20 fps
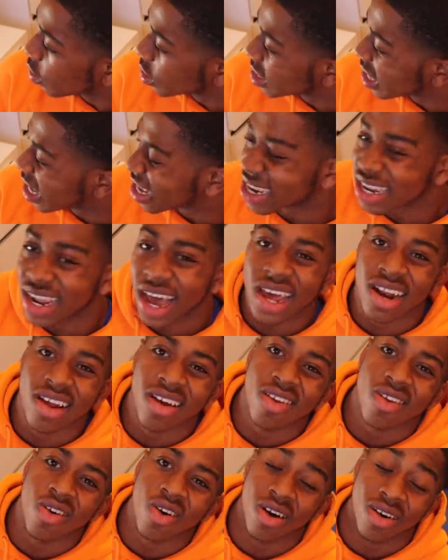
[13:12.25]
It's like nine
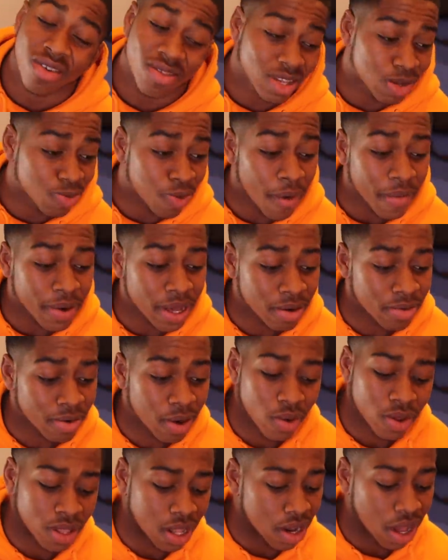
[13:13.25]
o'clock, it's probably going to
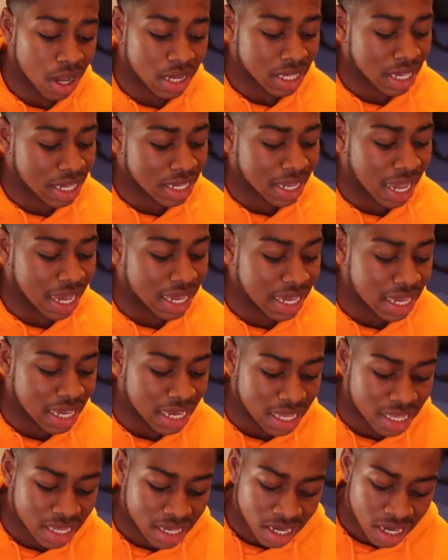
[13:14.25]
be one of the last things I
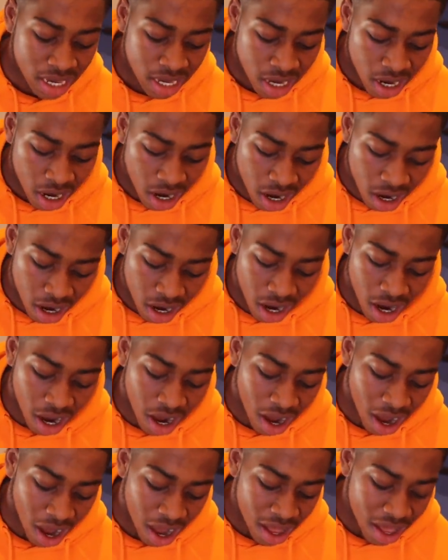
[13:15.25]
eat.
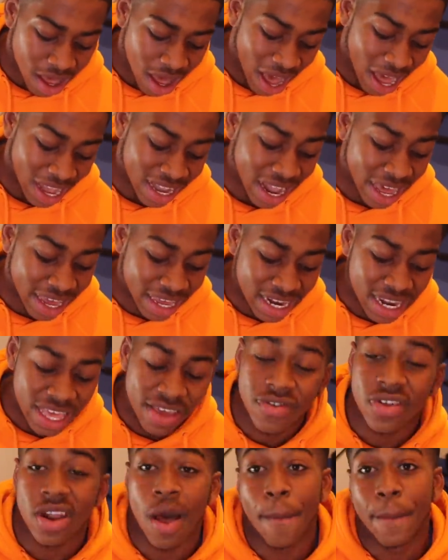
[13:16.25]
Uh, I like
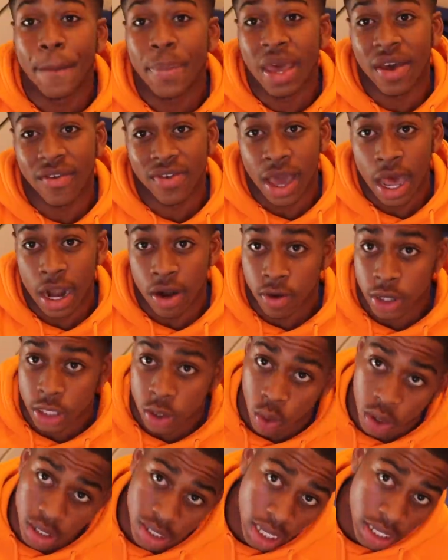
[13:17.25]
leaving a bit of calories
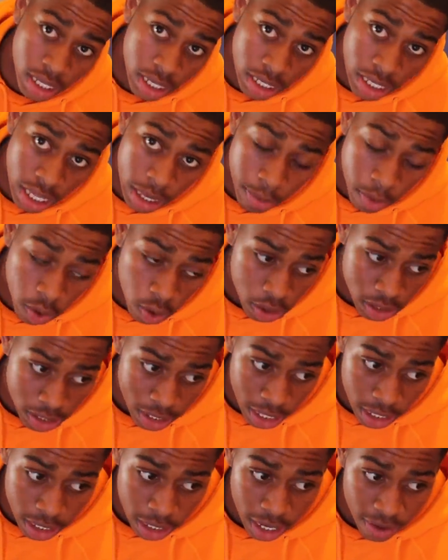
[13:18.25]
towards the end of the day because
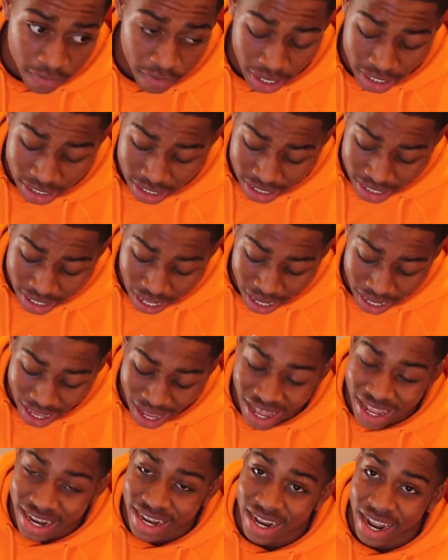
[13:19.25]
then if I snack
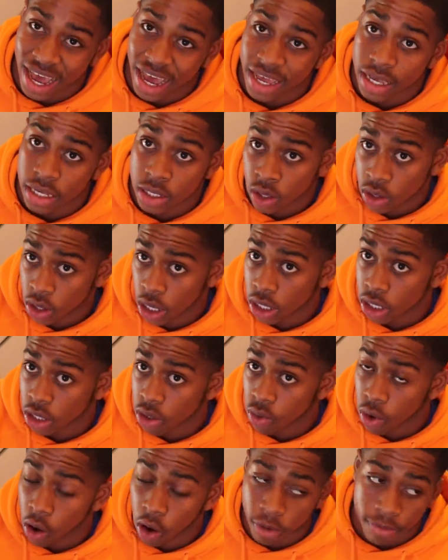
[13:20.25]
at night, it's not the end of
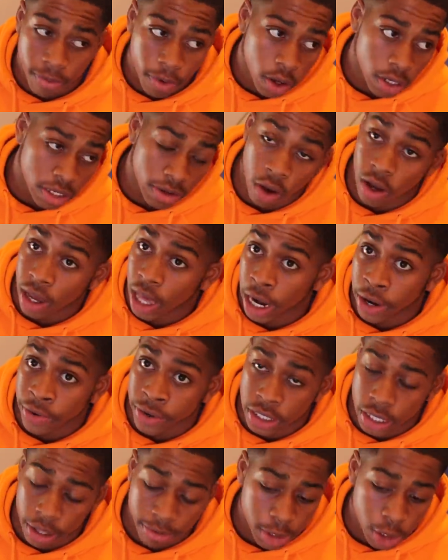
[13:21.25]
the world because I've got
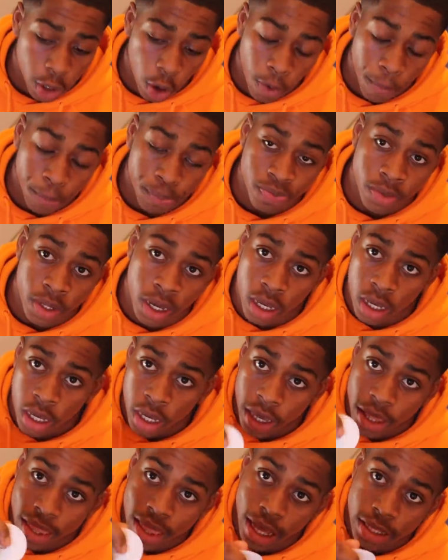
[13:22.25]
calories left, so
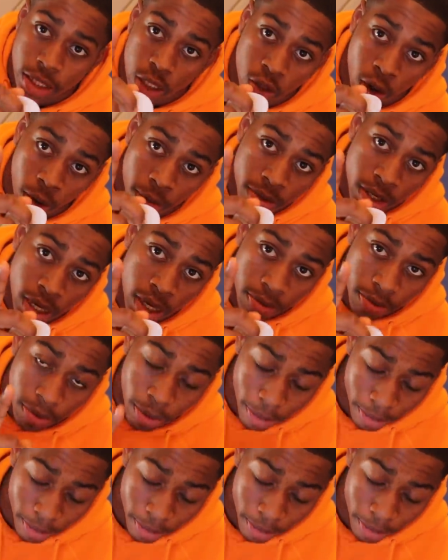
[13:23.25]
that's a top tip.